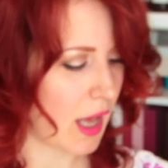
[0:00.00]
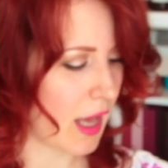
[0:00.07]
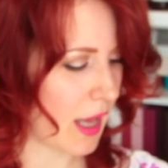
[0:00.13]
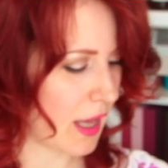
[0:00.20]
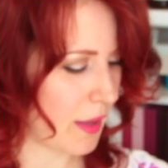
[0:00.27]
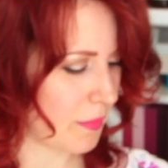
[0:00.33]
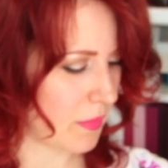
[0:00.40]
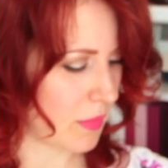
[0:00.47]

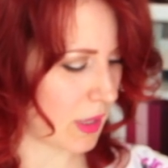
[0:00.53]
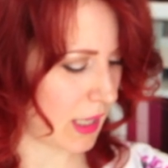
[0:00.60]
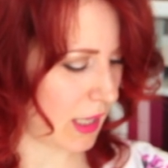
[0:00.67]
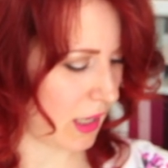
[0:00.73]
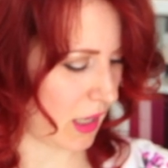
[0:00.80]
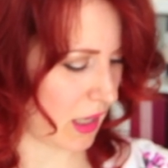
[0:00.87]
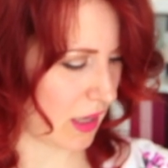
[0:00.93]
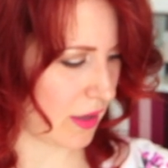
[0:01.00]
I
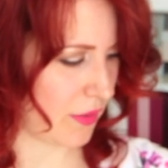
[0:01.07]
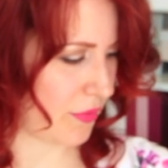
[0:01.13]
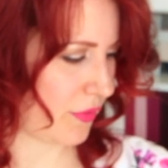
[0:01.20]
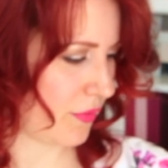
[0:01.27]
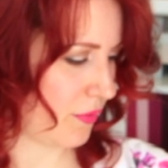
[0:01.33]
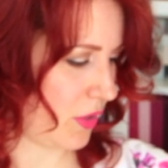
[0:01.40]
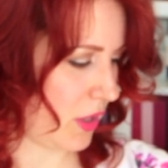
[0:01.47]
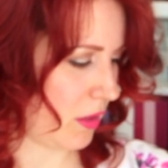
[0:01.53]
love
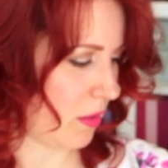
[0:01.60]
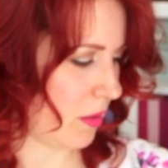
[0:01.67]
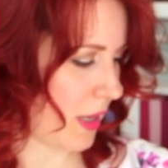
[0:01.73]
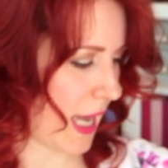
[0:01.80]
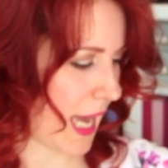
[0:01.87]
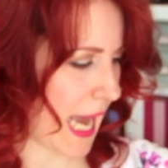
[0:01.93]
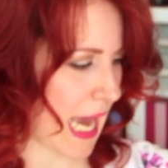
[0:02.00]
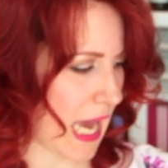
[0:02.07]
View
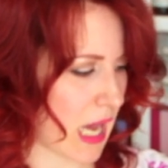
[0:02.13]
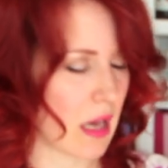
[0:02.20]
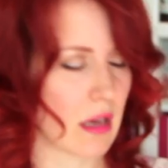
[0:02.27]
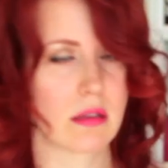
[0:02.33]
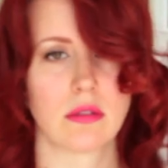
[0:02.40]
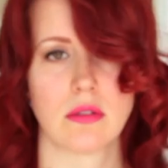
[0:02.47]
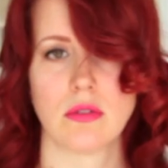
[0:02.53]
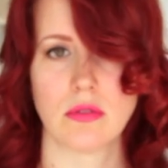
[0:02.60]
A
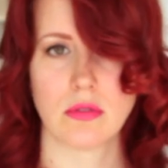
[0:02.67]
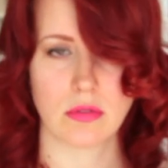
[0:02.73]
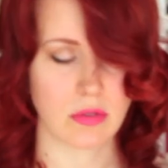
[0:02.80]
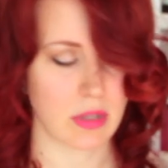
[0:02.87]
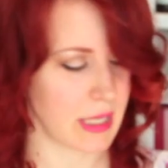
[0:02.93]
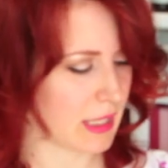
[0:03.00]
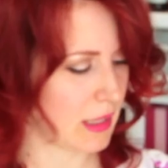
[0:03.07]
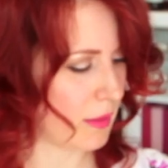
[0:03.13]

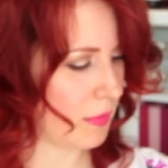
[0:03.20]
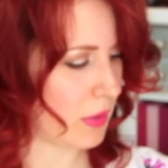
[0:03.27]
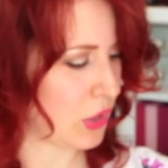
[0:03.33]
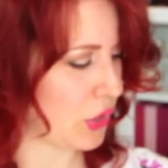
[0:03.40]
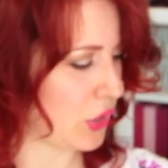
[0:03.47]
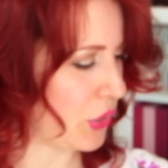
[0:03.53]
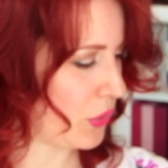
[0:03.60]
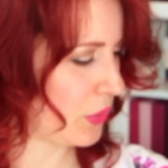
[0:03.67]
in the
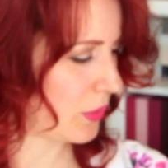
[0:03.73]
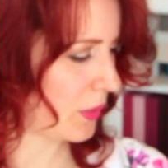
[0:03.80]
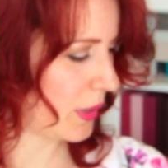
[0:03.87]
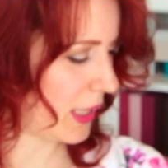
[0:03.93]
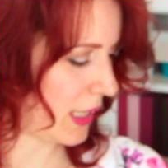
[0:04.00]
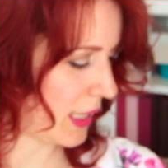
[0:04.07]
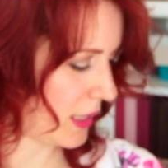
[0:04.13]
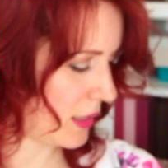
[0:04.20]
blue,
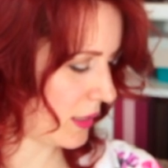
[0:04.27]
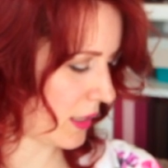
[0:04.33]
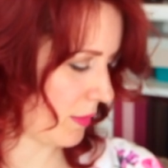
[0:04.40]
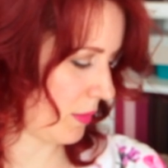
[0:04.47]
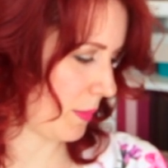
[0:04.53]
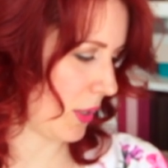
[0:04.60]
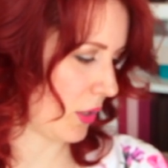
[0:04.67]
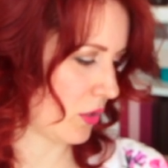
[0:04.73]
and
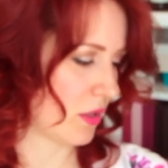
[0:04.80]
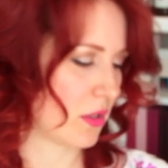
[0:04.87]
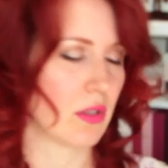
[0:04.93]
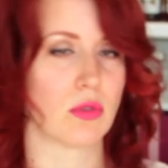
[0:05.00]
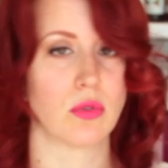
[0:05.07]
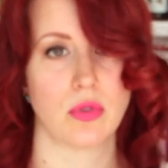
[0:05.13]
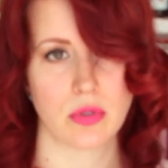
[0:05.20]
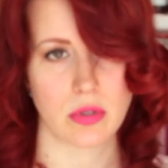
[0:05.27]
the polka dots
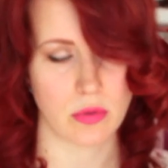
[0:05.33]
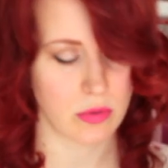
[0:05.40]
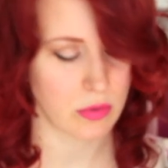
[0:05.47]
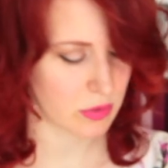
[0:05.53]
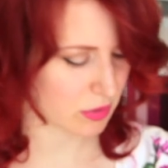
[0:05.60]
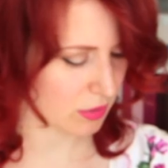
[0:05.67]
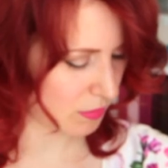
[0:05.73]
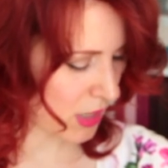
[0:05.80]
are also
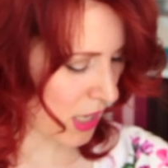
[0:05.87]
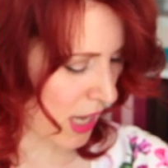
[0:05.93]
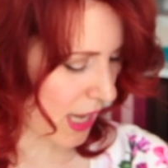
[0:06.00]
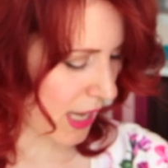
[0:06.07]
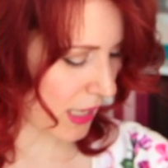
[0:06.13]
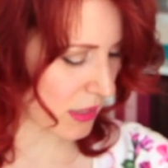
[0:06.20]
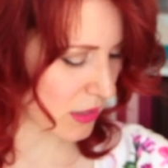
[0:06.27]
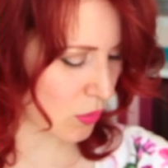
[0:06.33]
awesome.
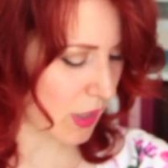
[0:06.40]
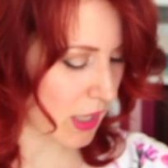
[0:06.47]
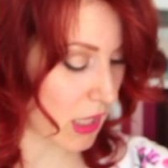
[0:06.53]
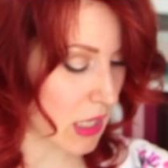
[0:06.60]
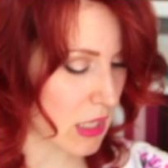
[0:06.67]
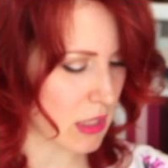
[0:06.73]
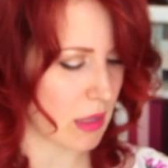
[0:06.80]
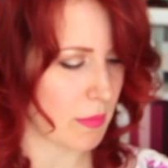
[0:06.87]
It's quick and
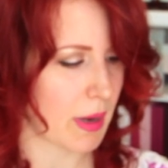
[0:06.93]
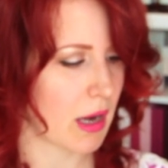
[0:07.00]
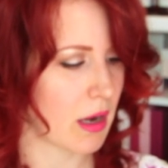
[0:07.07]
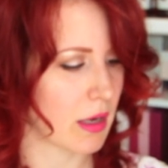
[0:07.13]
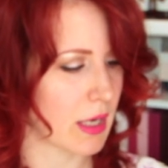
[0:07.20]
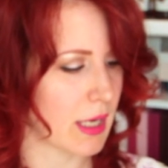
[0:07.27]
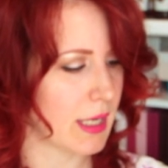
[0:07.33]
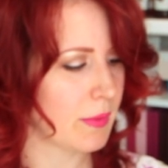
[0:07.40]
easy,
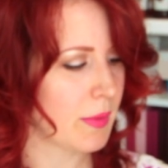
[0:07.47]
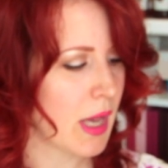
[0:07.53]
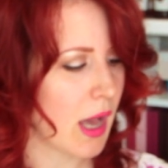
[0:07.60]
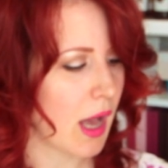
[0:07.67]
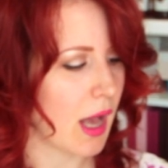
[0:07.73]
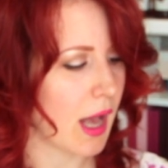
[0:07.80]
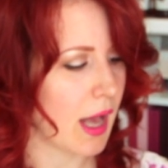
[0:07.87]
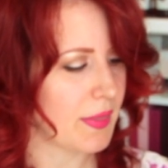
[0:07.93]
apparently.
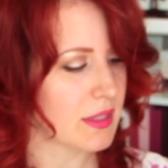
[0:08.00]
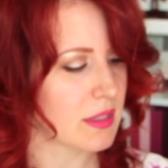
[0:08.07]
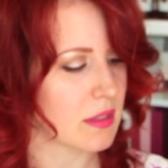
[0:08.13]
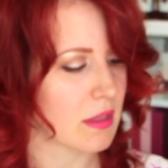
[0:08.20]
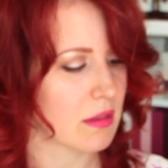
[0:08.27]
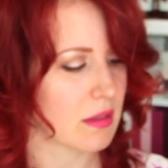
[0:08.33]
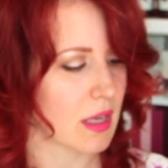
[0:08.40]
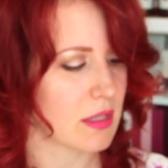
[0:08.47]
This is
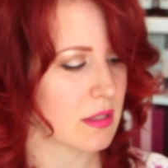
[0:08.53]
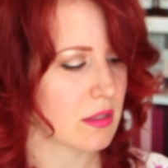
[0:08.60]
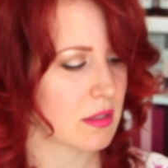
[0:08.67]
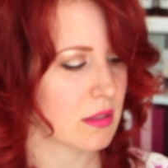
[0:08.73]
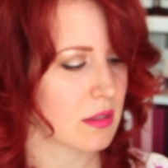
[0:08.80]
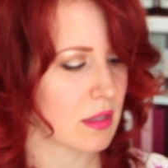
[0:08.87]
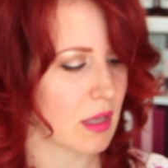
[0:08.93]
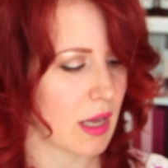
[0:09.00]
a size
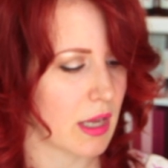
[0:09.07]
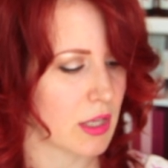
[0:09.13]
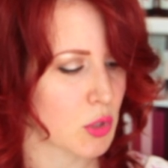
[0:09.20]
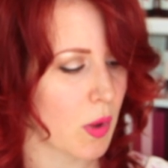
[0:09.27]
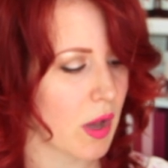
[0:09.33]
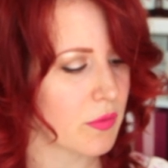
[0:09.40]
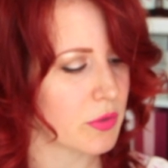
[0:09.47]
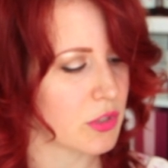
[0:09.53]

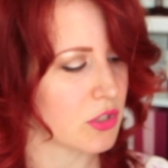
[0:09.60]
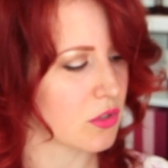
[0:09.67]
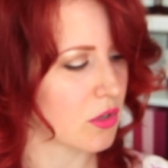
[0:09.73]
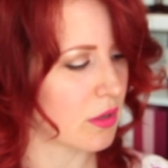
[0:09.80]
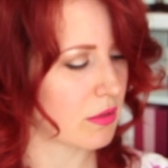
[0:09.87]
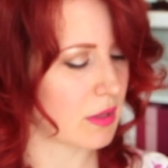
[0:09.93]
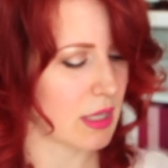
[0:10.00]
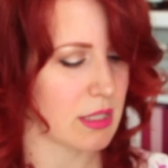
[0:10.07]
12, which has
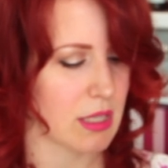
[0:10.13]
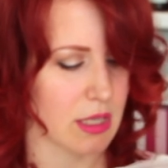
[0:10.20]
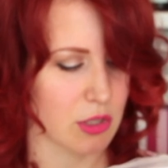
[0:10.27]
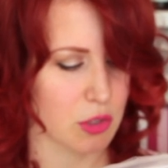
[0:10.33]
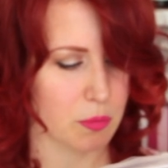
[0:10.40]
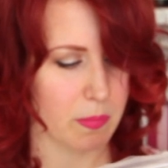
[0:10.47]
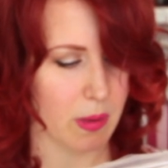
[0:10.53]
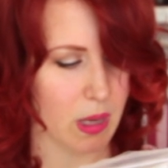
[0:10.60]
got a
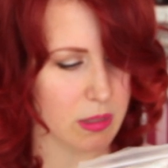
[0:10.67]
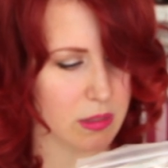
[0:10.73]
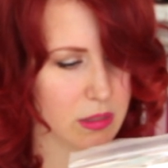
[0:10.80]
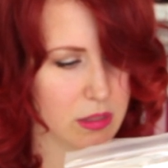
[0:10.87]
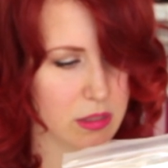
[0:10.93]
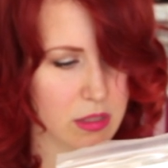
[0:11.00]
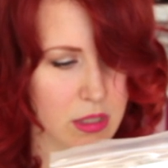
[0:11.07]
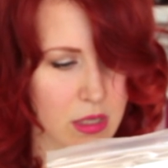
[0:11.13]
30-inch
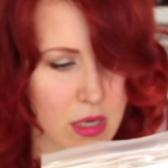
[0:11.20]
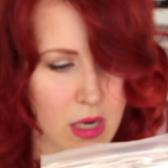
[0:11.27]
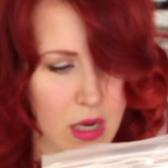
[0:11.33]
bust.